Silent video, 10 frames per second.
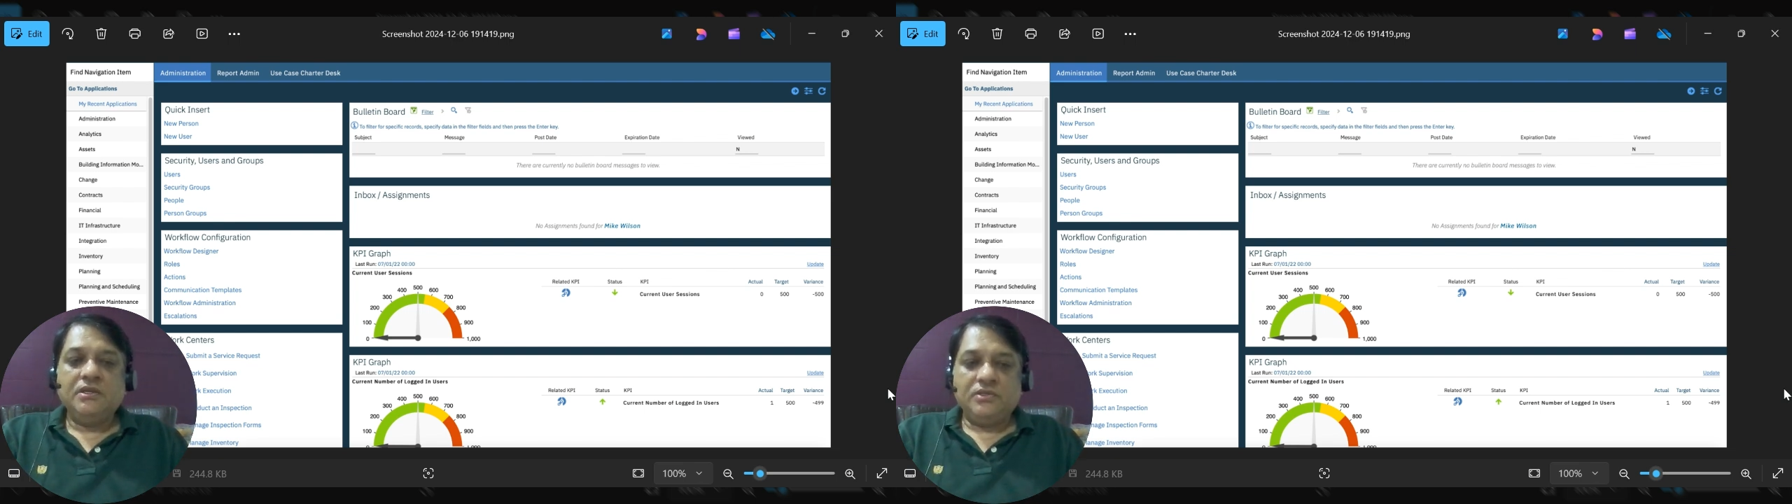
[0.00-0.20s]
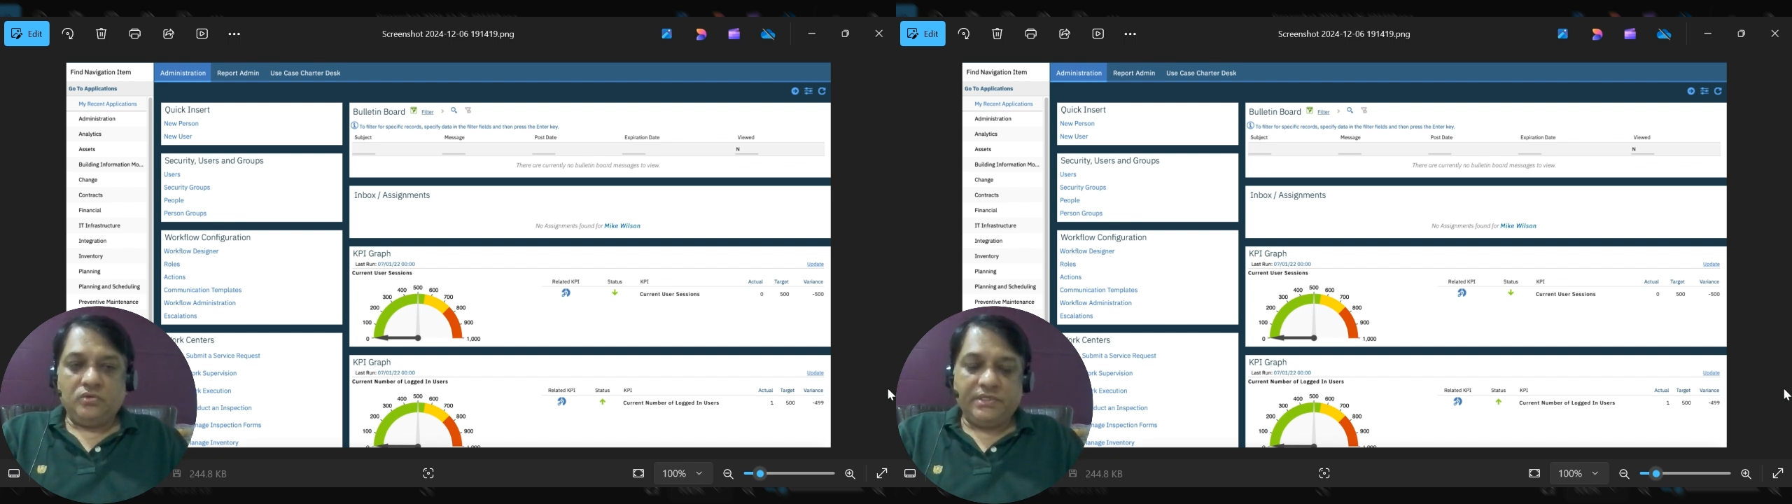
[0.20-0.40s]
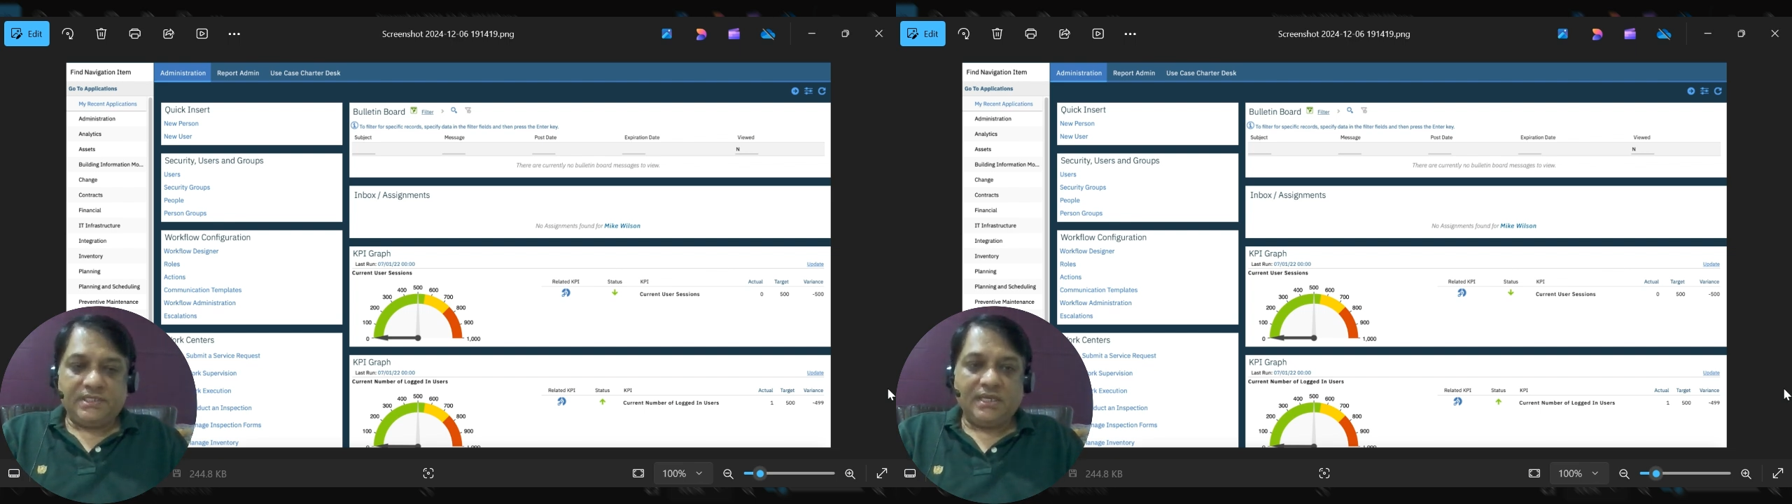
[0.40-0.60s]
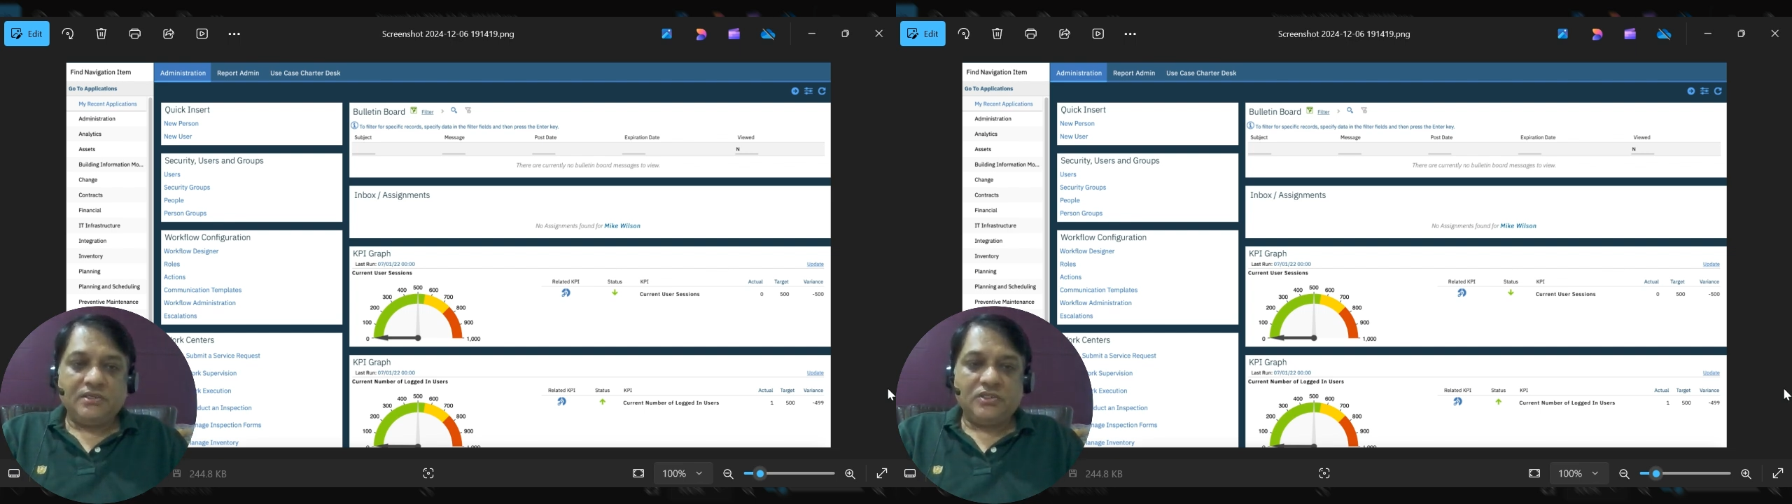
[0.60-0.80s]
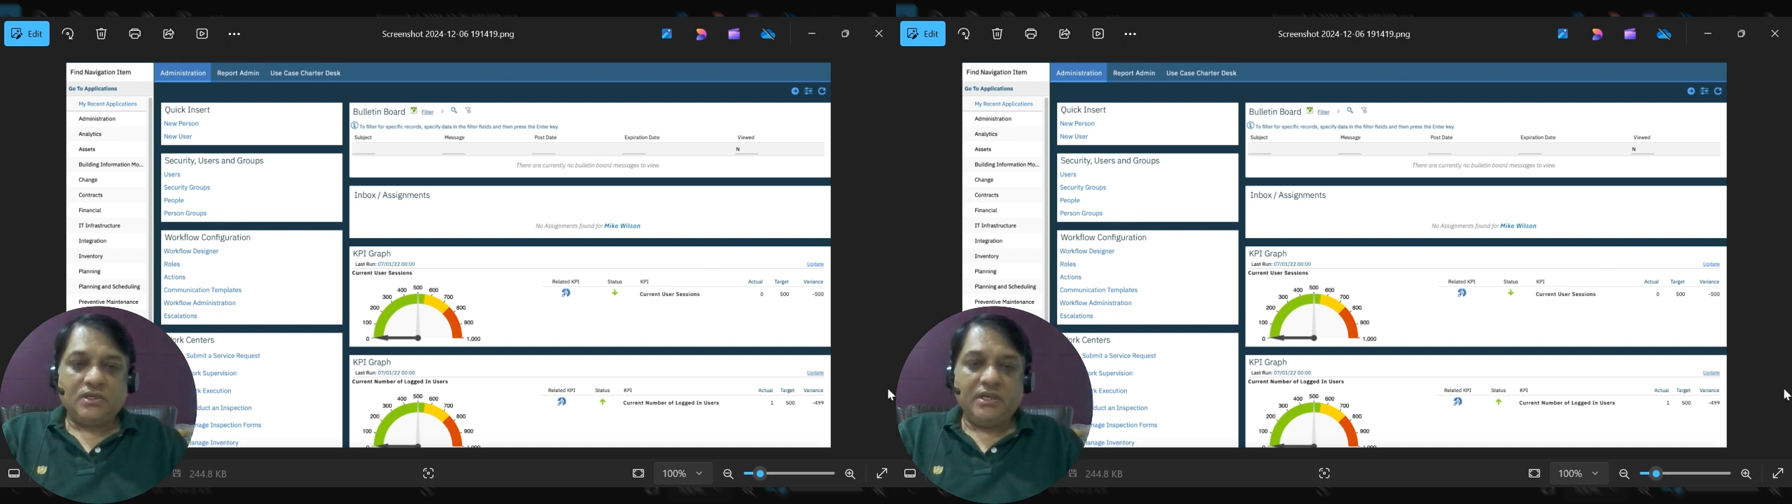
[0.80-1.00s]
to
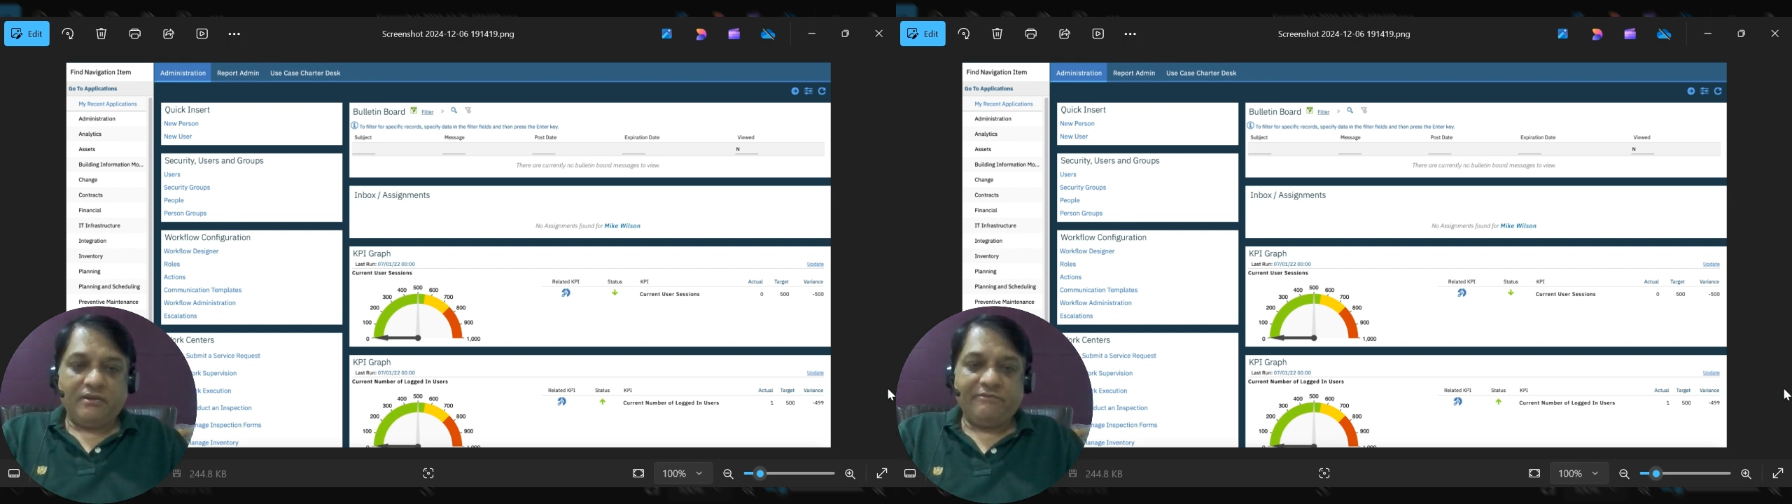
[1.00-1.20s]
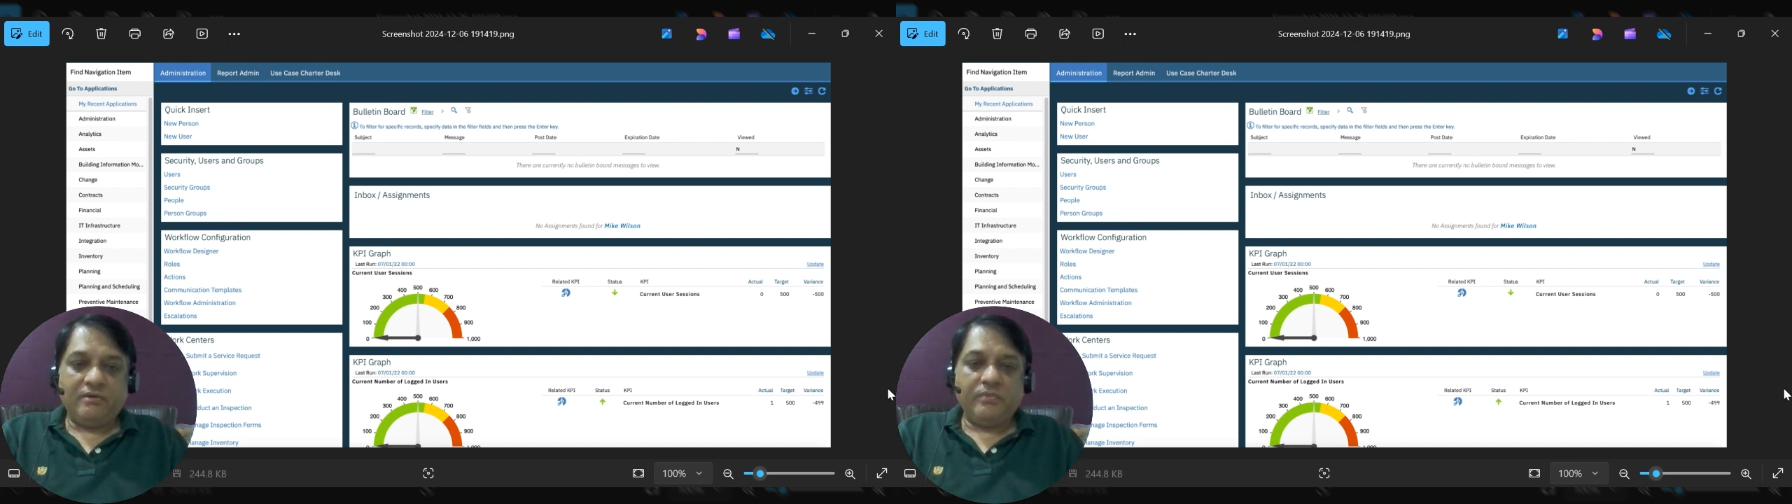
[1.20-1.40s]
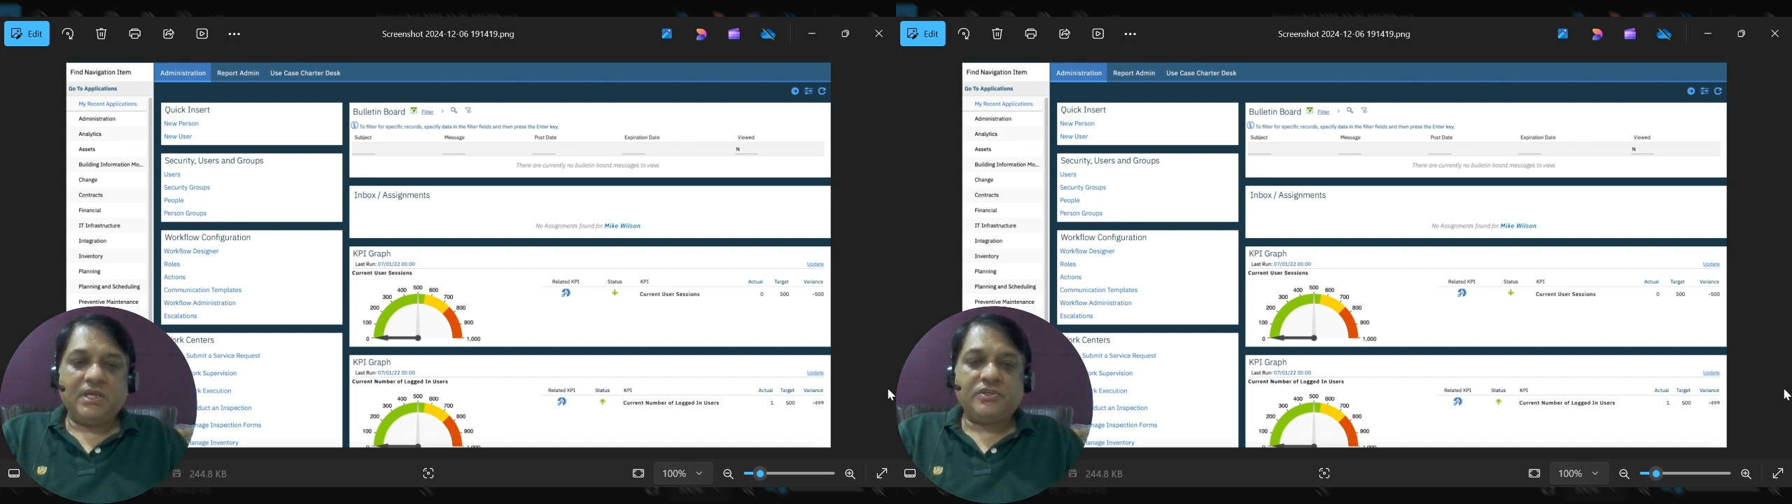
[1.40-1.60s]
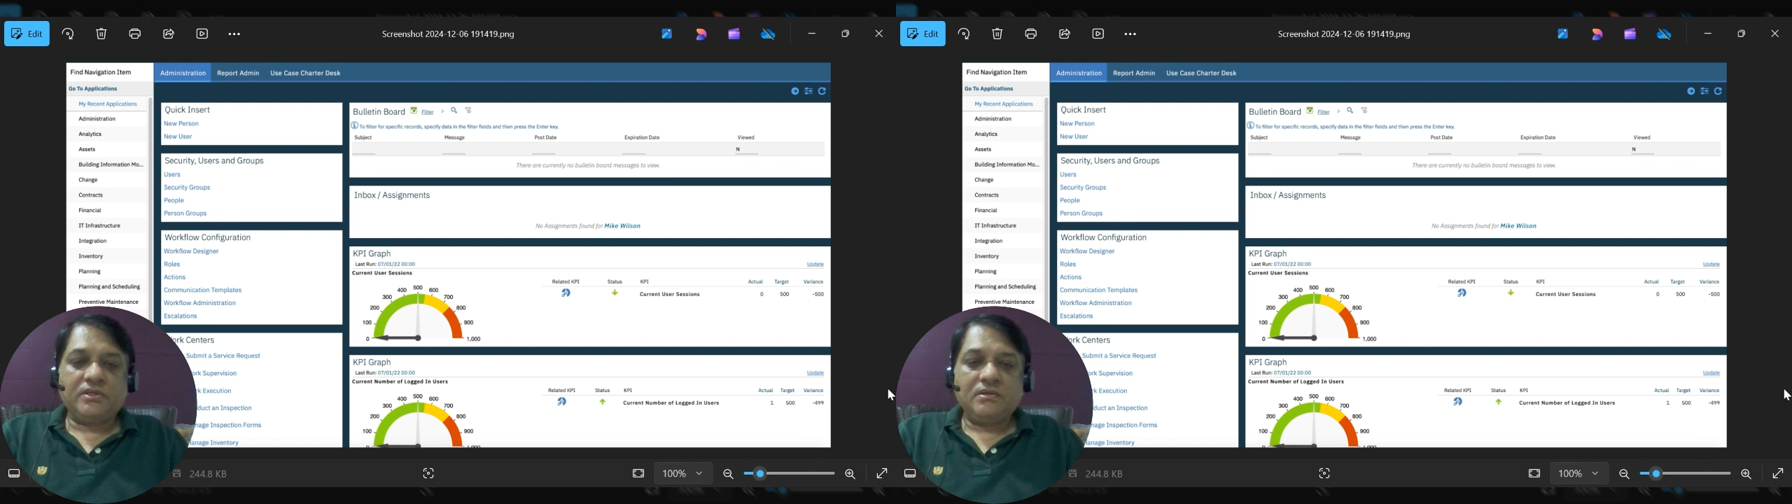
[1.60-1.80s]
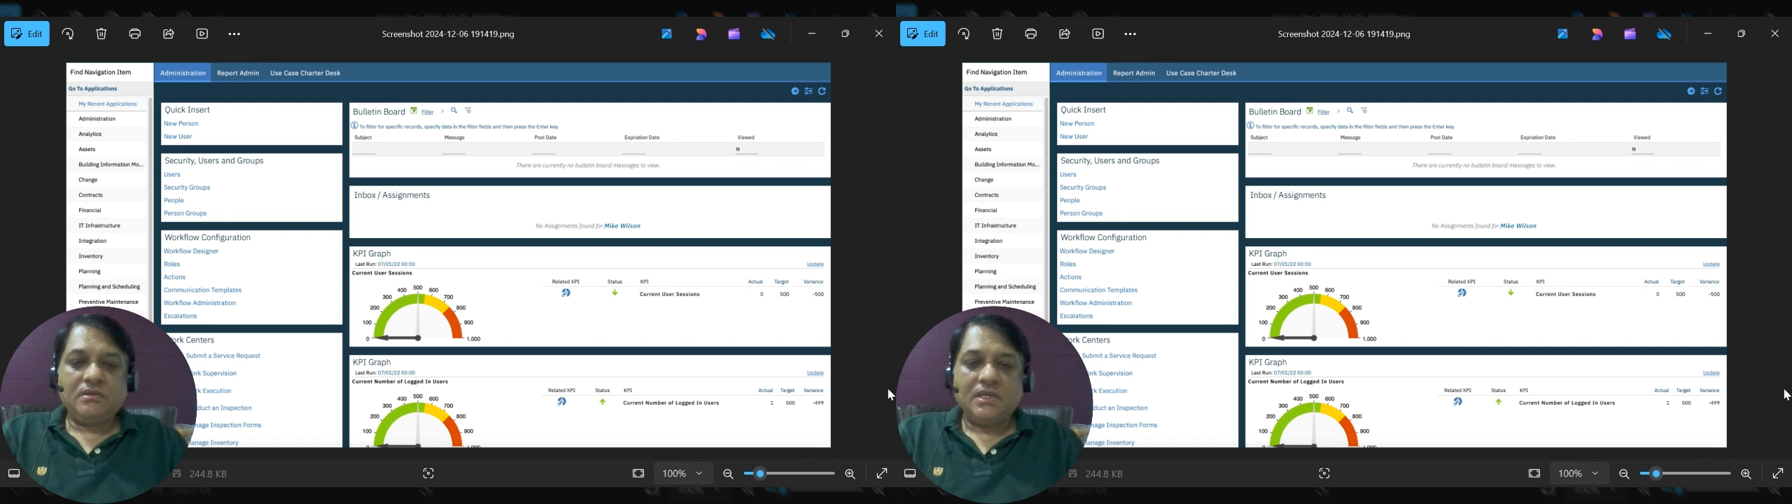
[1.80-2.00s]
essential
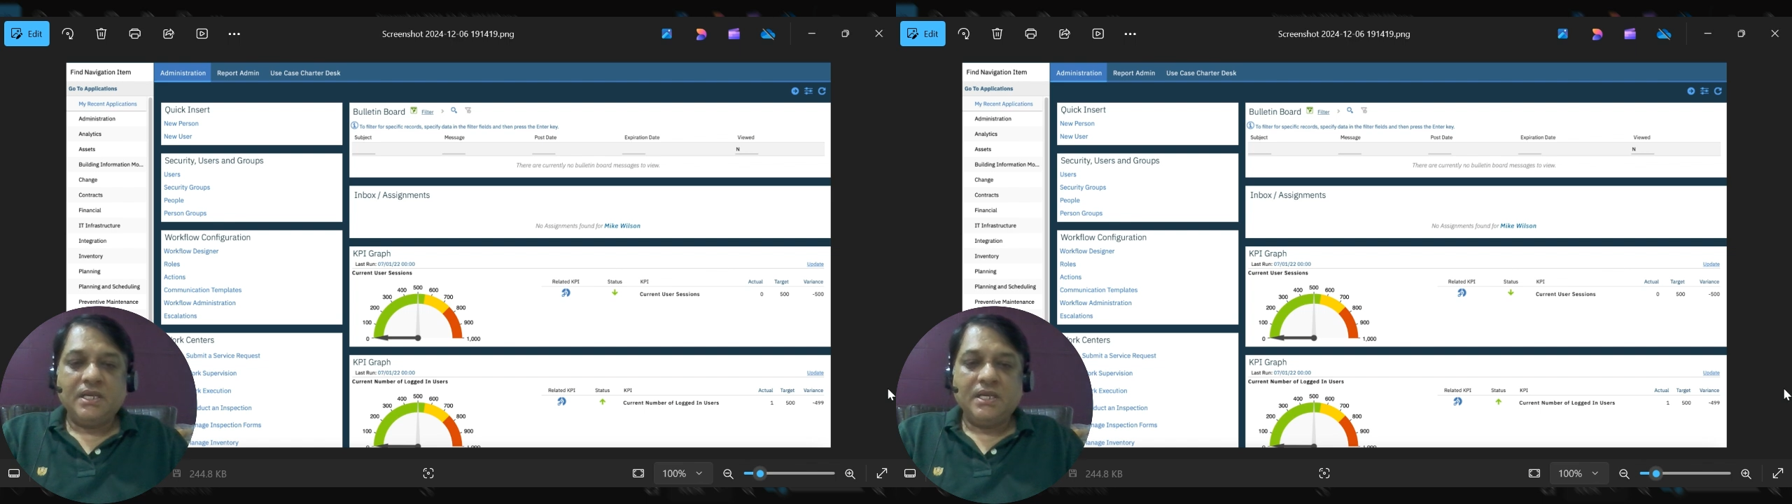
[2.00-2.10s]
information